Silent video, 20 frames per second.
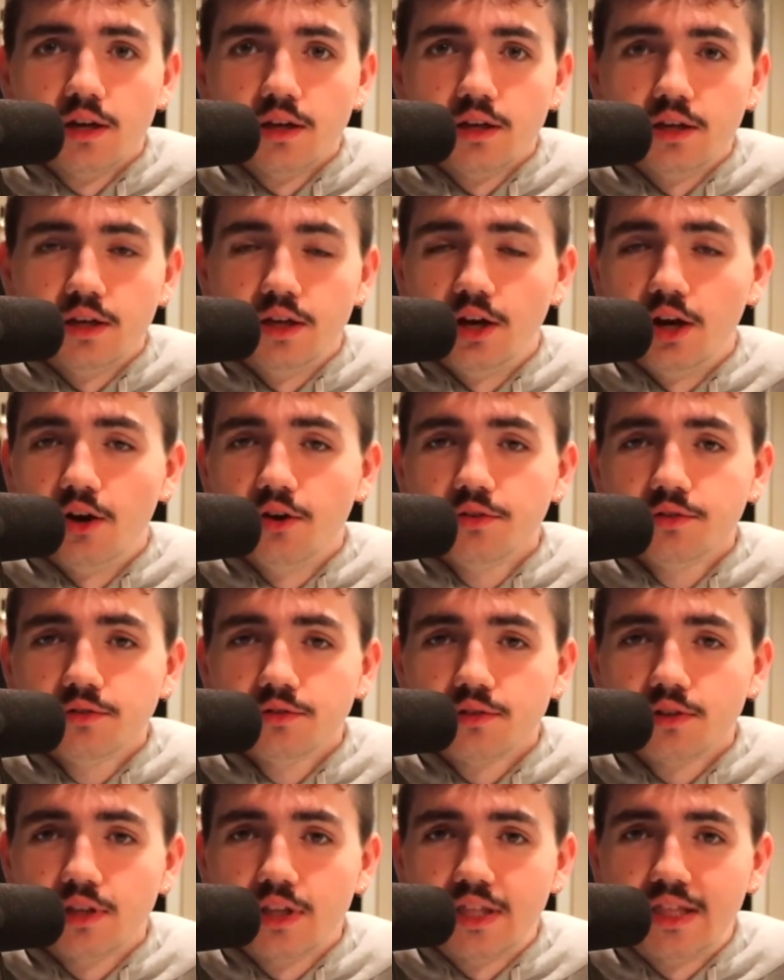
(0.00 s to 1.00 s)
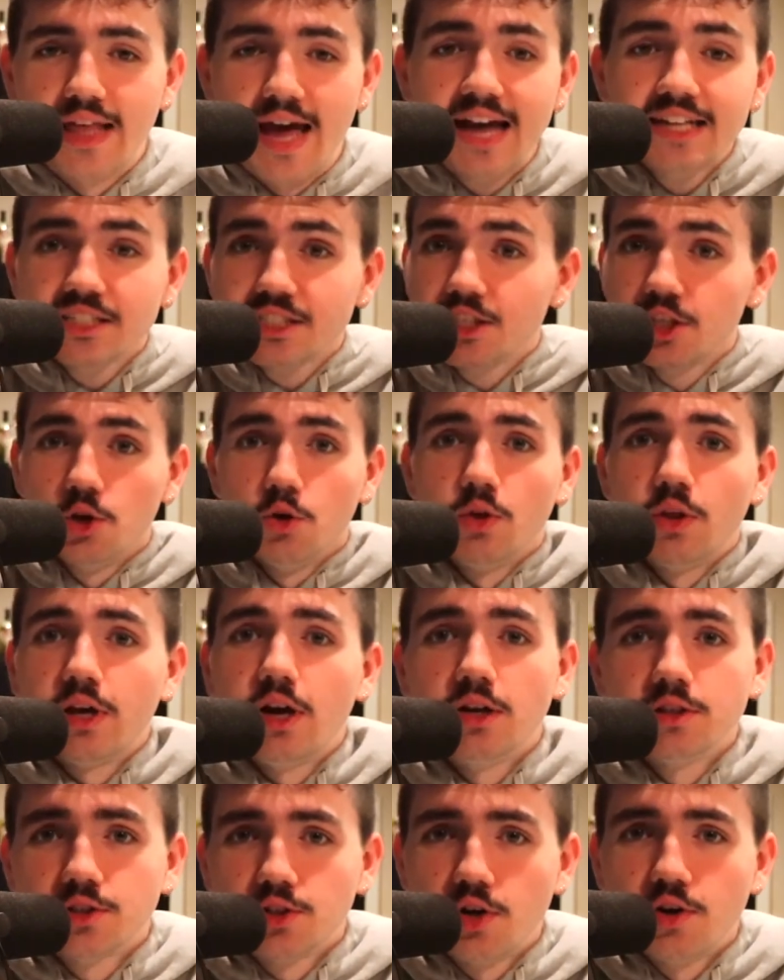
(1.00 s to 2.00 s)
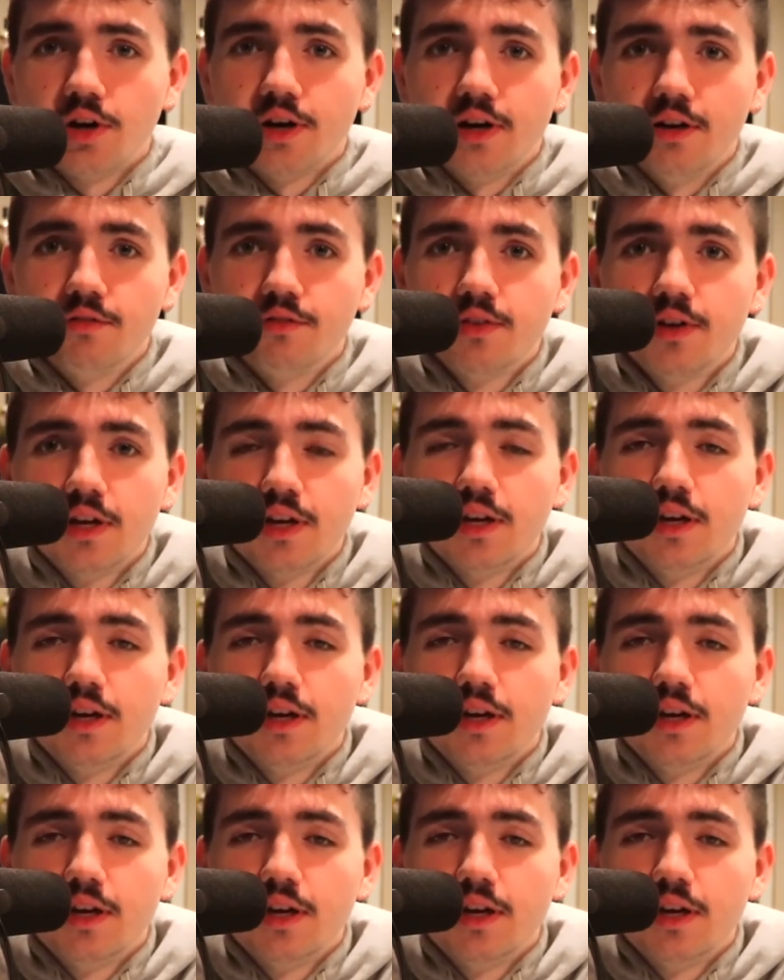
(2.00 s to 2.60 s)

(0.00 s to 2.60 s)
You know? That's the only alternative.